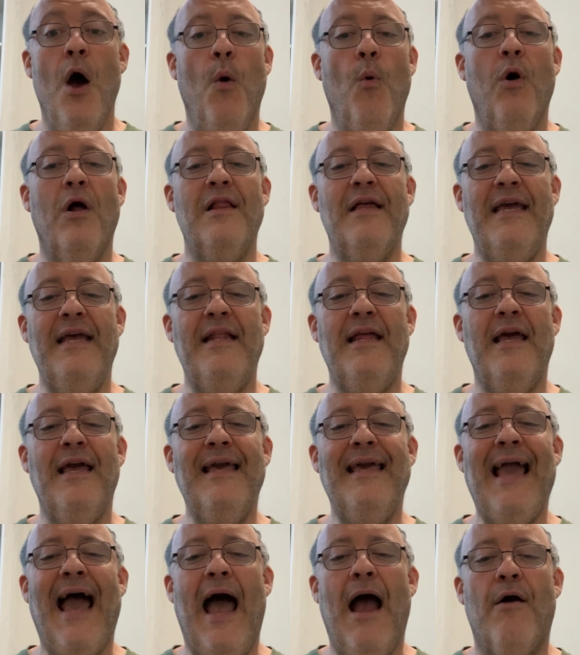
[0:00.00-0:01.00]
Well,
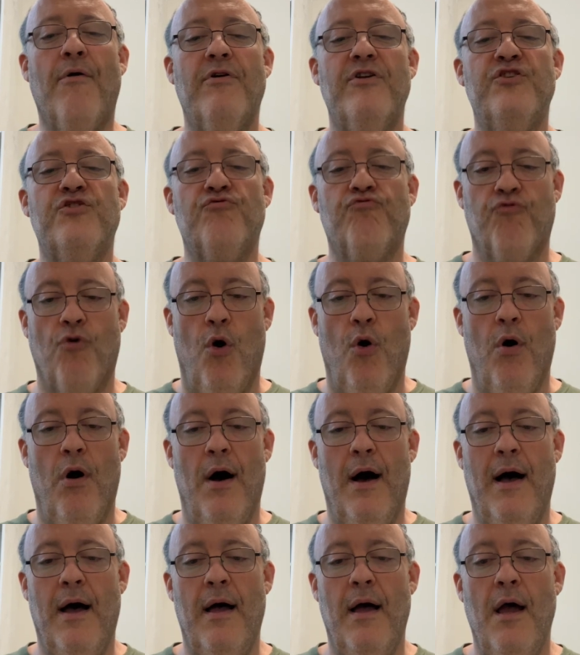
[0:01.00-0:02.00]
eating carrots
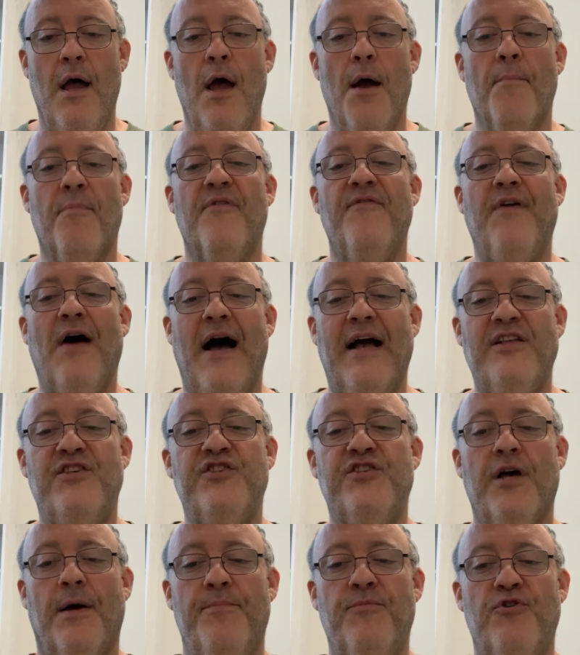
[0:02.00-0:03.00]
raw provides
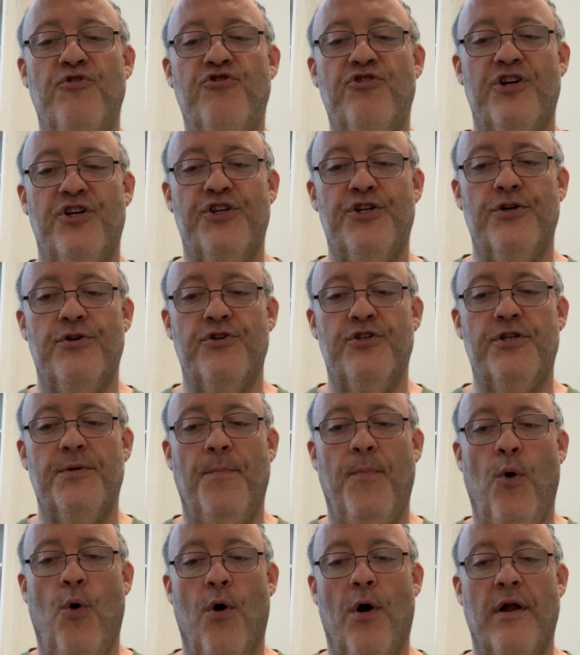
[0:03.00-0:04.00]
some nutritional
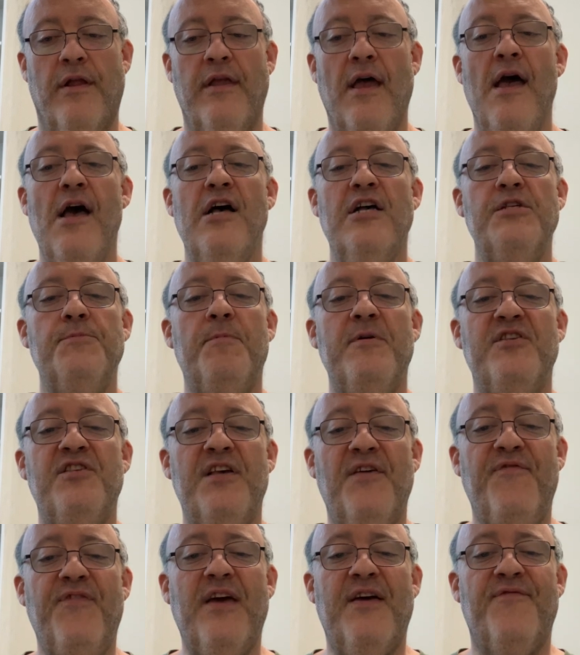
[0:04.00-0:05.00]
support.
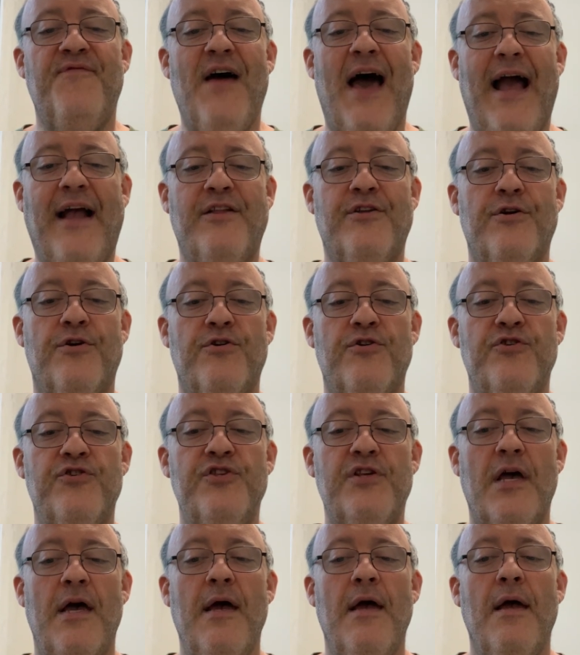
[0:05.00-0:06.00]
Specific
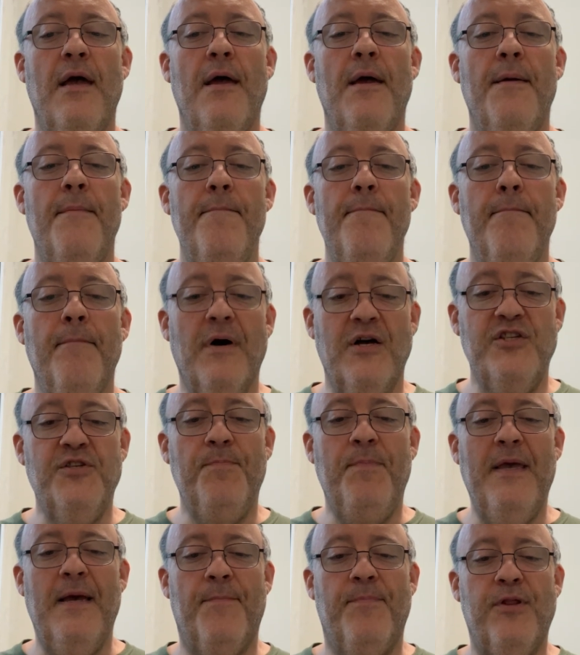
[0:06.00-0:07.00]
factors
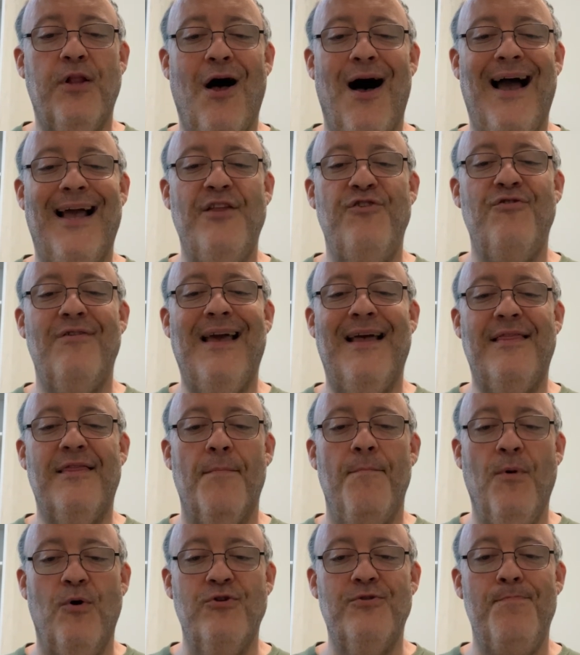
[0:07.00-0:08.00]
must be applied to get
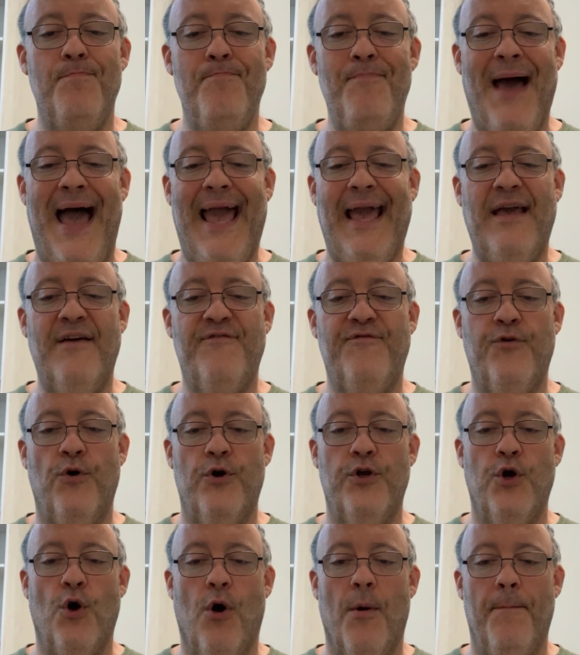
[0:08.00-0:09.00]
the most bang
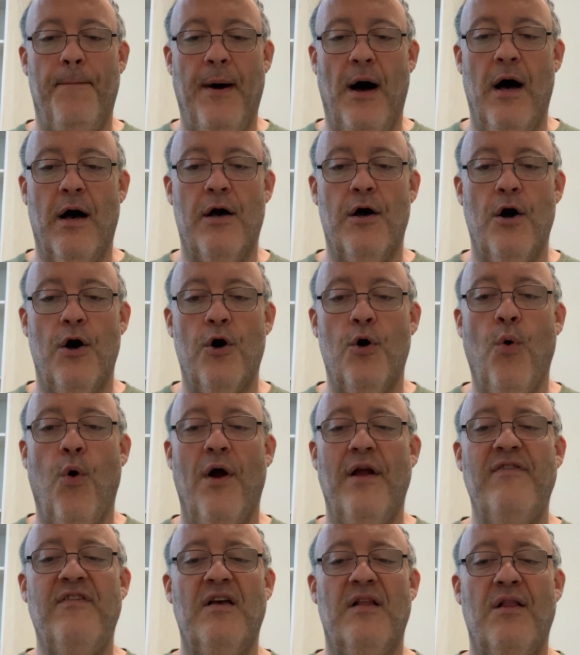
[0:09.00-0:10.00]
for your buck.
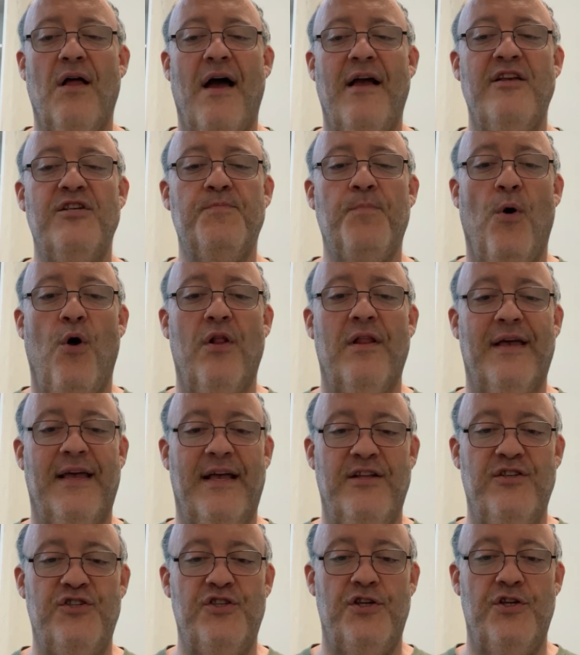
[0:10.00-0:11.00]
According to the Linus Pauling
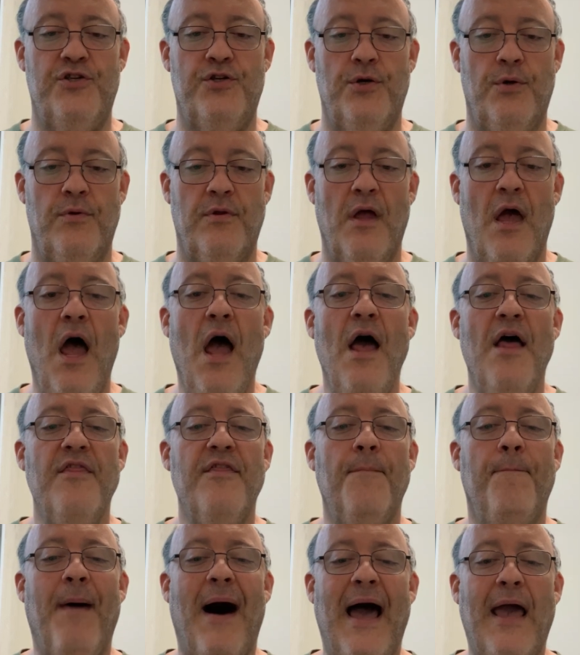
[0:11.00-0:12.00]
Institute,
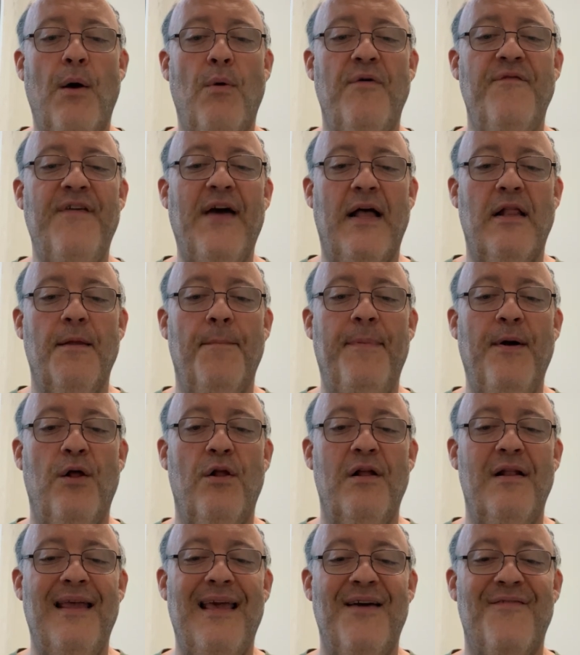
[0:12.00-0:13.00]
the
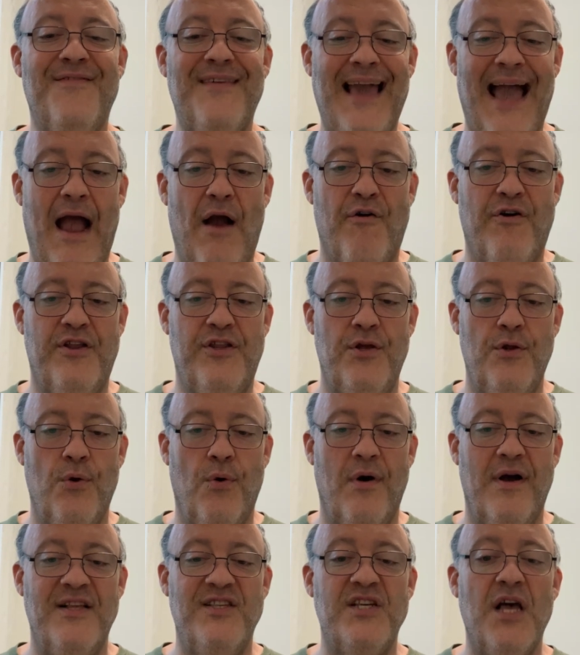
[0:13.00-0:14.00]
bioavailability of
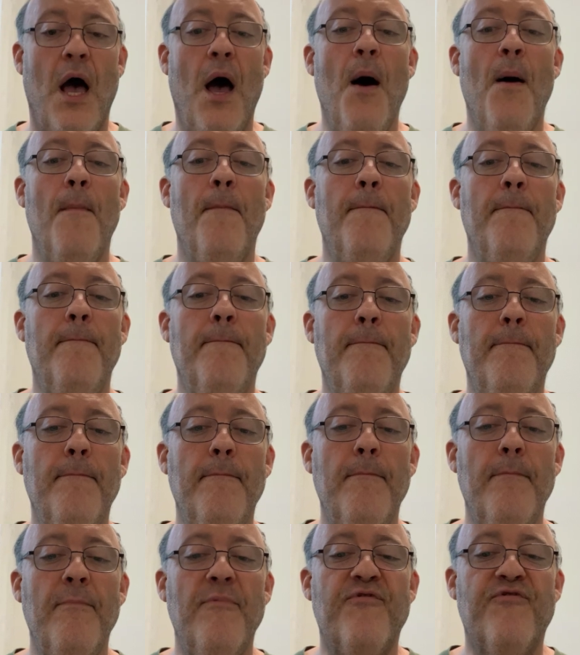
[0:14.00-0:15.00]
carotenoids
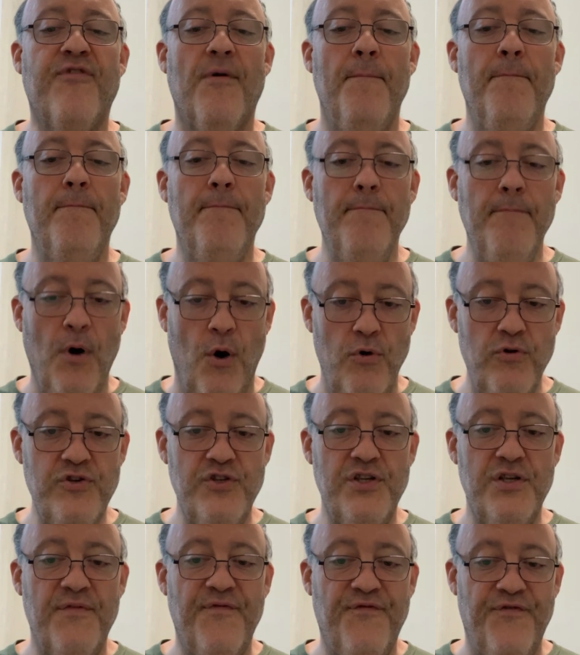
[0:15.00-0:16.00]
from
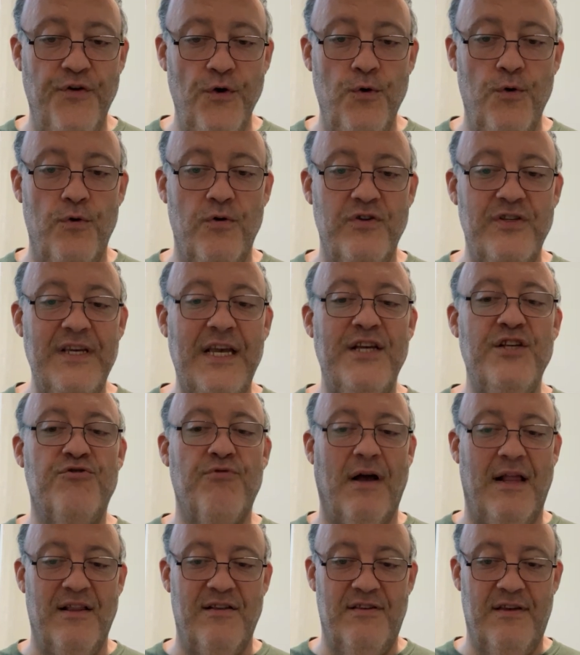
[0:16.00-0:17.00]
most foods is
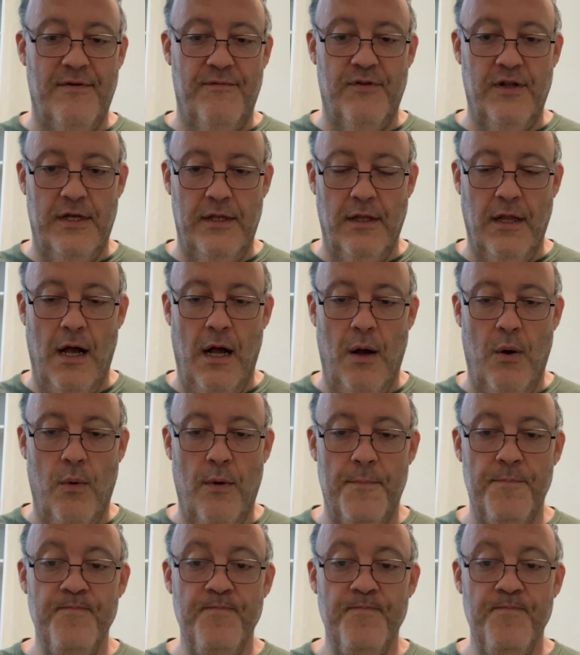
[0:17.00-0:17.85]
relatively low.